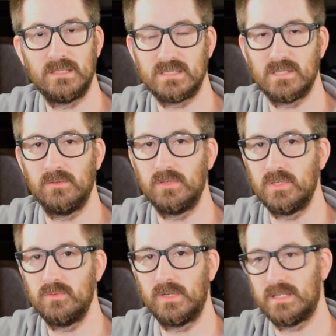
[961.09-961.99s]
until
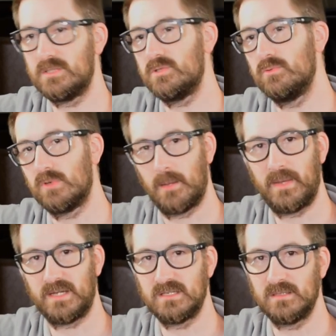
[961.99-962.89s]
you get to come
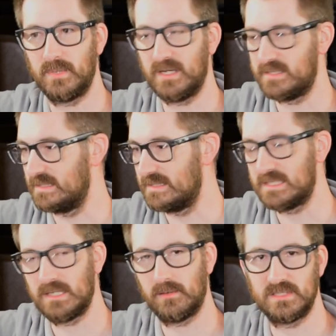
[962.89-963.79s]
out to the bus and
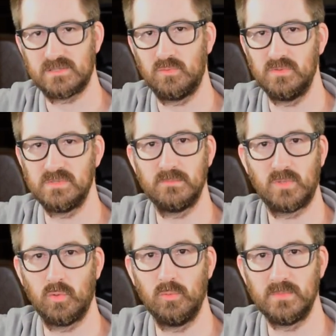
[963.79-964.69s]
see all these
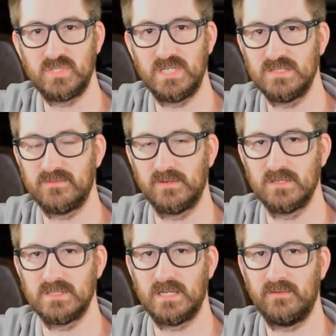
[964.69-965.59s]
cool machines for
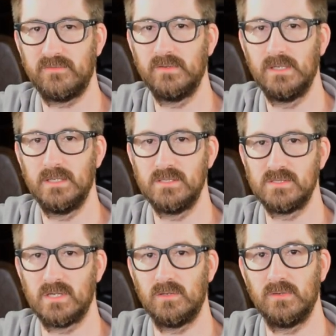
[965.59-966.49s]
yourself.
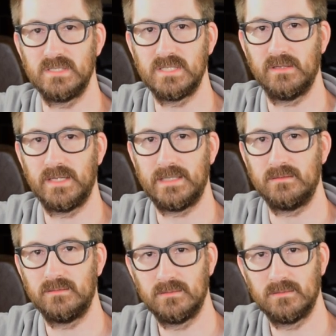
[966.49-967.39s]
So until then,
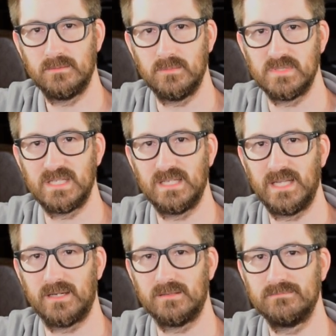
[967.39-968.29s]
see you
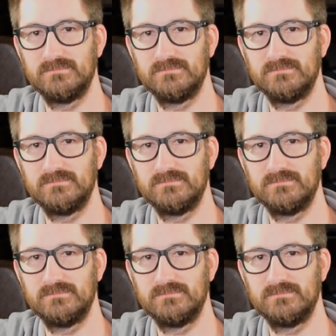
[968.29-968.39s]
later.